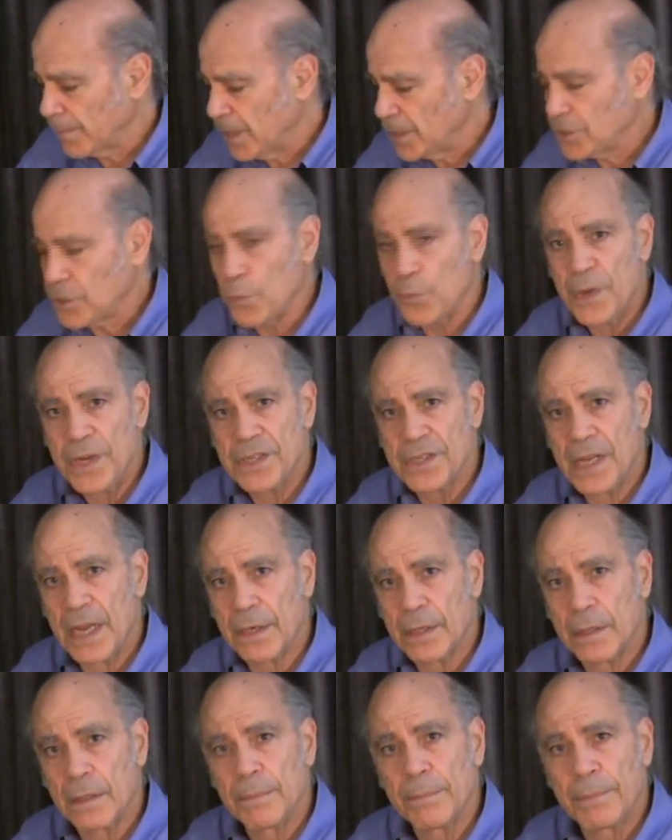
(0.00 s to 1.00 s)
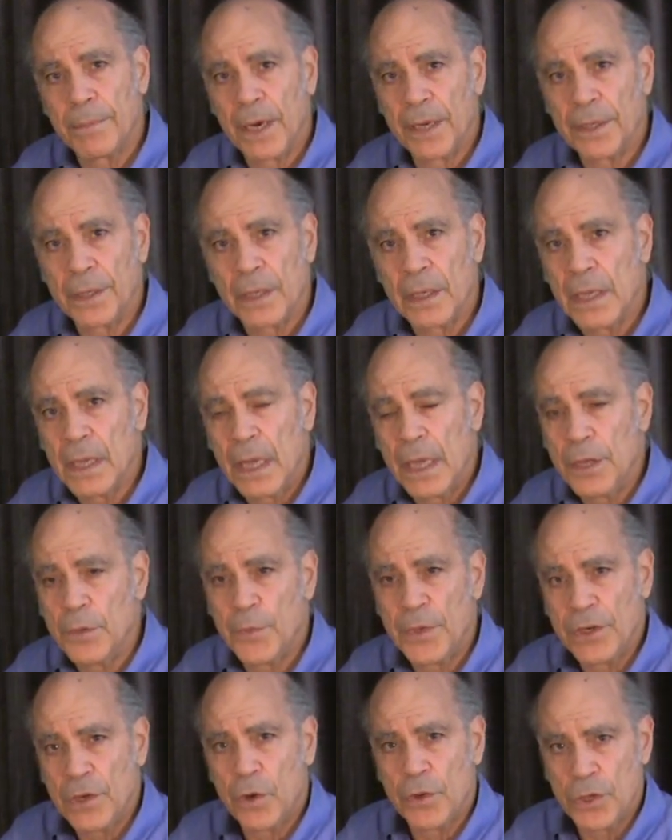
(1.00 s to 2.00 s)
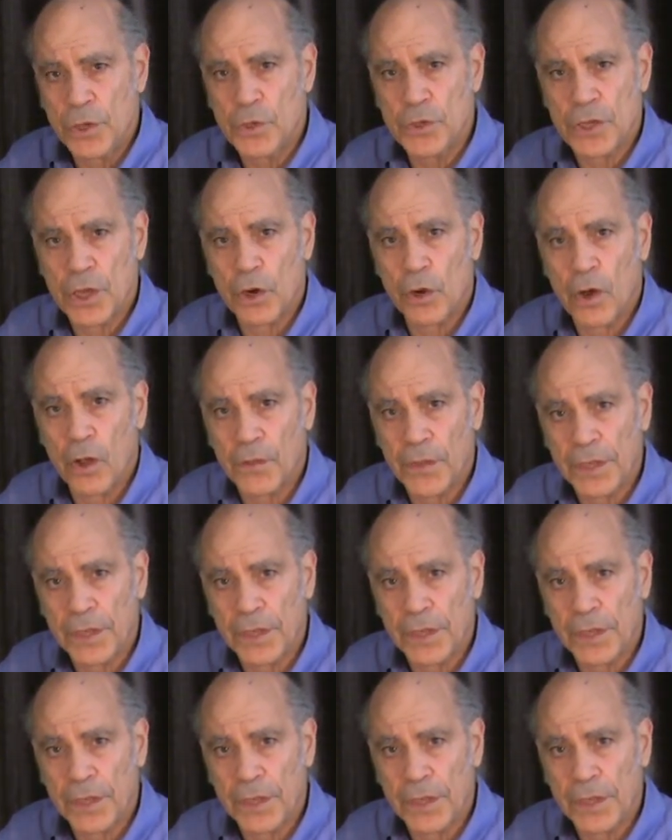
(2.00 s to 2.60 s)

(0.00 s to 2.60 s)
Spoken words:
It's a reset button. We don't use it all